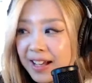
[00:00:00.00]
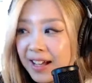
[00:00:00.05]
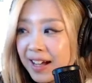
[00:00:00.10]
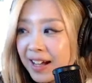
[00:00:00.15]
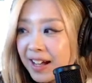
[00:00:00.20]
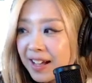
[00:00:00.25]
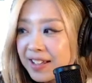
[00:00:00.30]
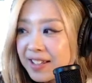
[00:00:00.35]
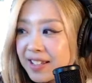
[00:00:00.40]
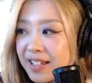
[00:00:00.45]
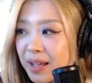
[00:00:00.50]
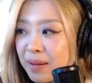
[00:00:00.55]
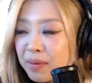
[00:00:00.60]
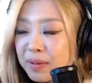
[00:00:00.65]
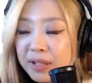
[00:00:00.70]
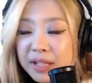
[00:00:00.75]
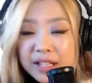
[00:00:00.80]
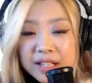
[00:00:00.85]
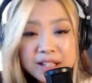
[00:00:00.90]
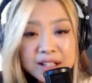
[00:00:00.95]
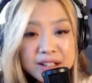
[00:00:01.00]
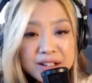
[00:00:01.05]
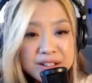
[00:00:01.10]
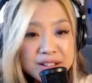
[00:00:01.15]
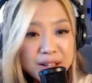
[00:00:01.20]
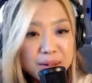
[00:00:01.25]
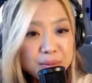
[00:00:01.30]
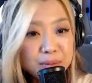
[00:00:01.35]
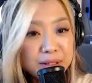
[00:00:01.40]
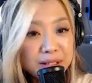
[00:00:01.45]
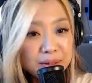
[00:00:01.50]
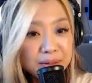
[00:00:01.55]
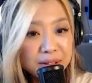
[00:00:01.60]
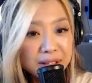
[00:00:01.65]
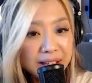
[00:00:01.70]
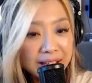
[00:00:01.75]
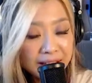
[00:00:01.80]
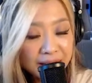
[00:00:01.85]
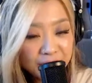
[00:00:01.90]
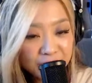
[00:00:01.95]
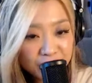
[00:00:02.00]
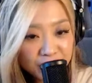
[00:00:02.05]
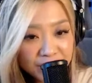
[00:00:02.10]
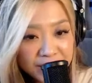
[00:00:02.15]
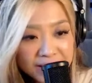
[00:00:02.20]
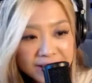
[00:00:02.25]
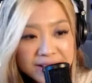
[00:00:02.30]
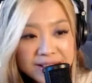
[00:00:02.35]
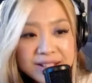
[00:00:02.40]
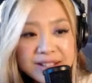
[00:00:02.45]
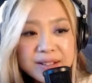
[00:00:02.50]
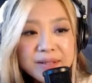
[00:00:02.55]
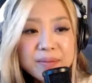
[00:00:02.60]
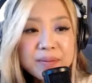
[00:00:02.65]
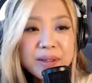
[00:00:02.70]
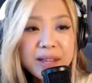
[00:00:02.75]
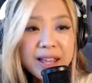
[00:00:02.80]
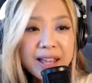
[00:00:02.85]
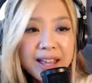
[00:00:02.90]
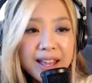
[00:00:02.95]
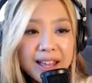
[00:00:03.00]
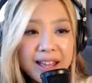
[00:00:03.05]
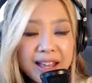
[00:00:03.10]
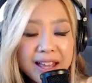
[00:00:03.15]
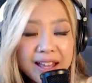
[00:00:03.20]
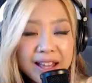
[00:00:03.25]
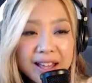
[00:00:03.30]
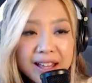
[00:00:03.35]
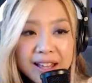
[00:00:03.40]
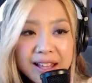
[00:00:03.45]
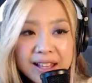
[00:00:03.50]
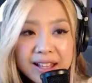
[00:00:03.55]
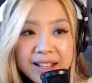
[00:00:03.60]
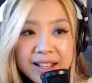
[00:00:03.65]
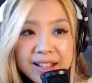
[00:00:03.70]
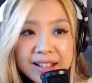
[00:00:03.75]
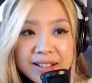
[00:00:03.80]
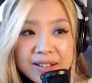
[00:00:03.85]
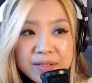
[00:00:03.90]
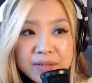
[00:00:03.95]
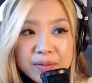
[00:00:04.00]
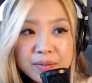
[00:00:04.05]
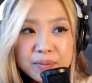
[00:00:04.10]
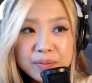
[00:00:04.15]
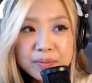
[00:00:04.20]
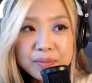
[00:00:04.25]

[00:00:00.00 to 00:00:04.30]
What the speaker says: 7 years I'm living in Greece. 30